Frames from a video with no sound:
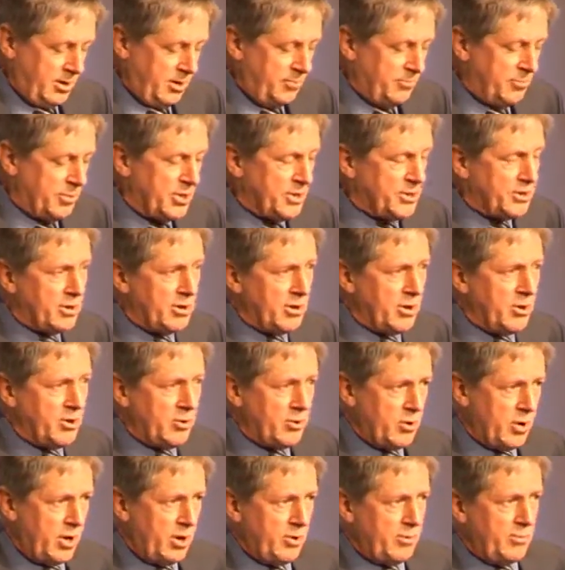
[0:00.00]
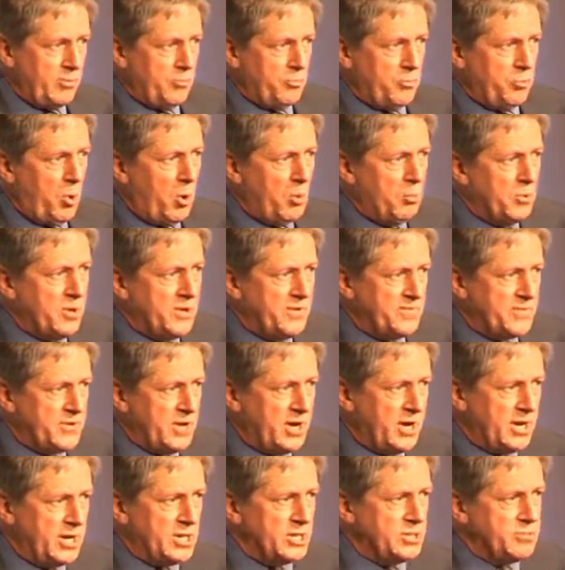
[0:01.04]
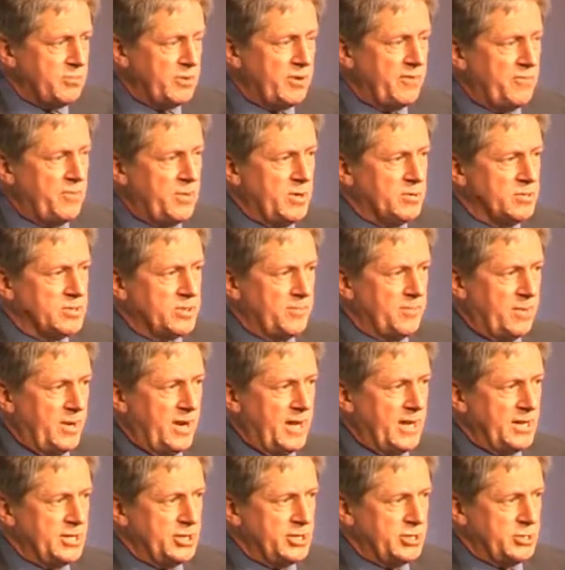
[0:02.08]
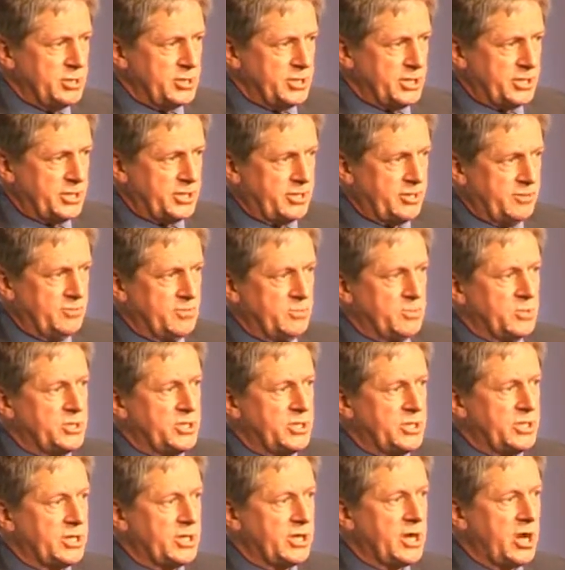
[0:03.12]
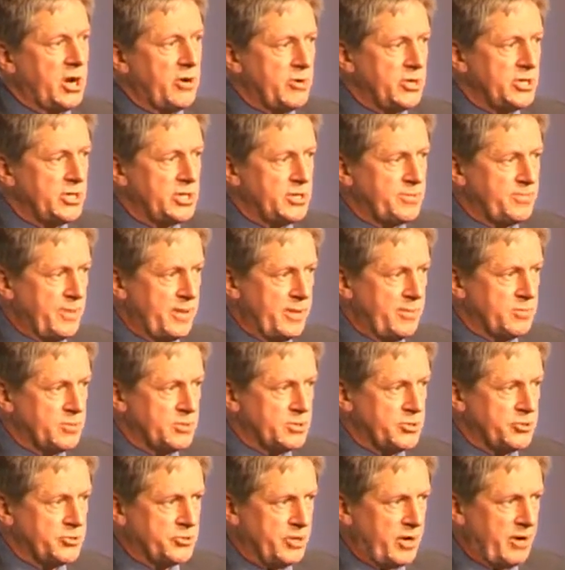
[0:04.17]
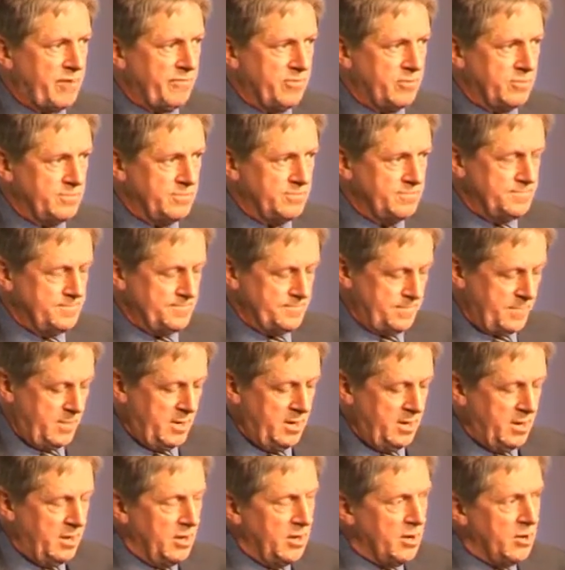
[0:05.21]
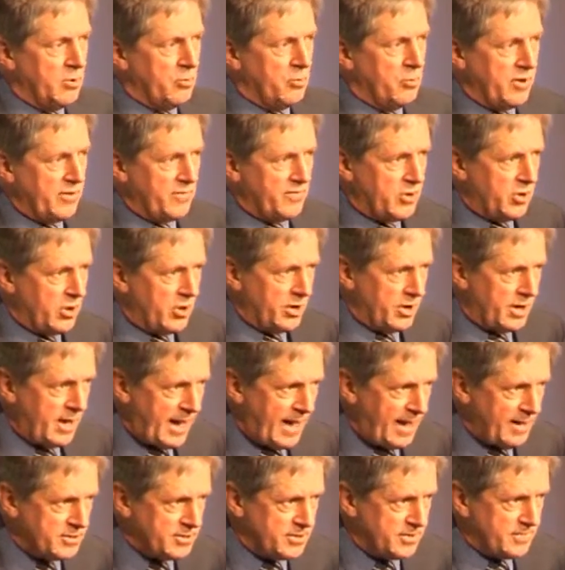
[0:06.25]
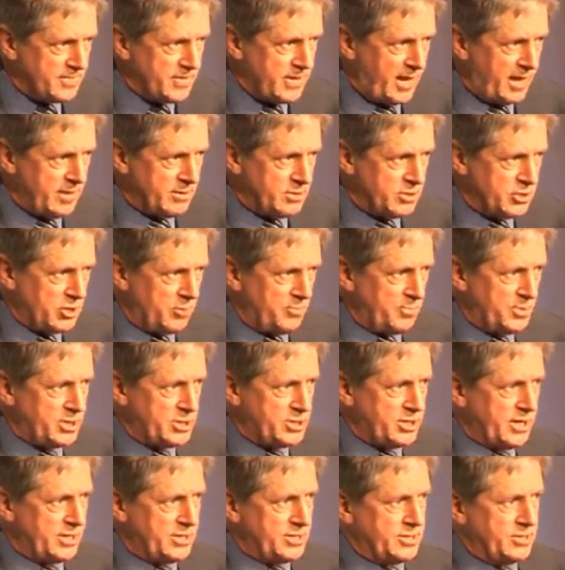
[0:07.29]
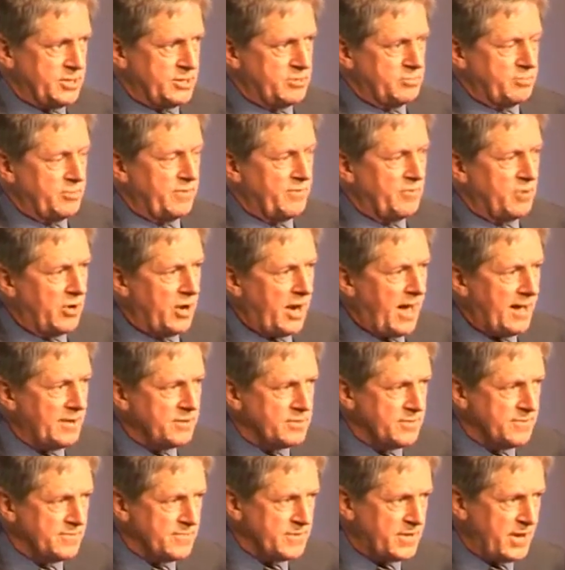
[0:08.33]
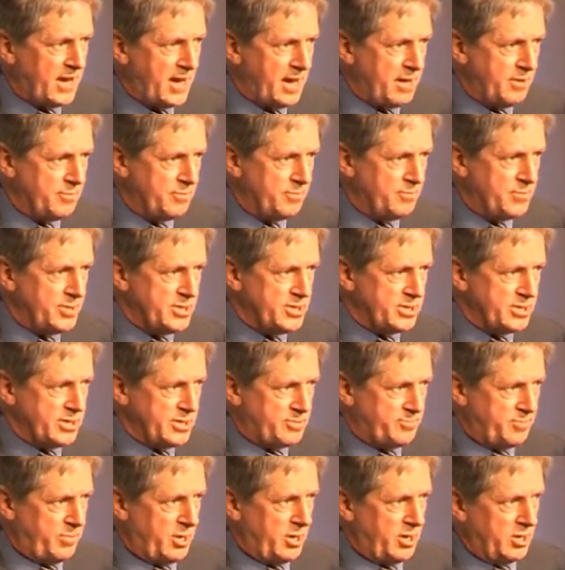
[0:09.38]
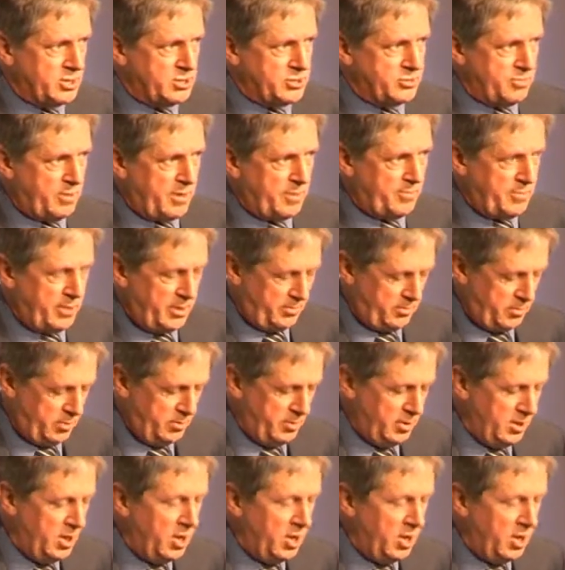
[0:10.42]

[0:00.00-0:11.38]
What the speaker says: But what we've done is we've built up a land use system which encourages people to travel. We've got out-of-town shopping centres, we've got out-of-town business parks where people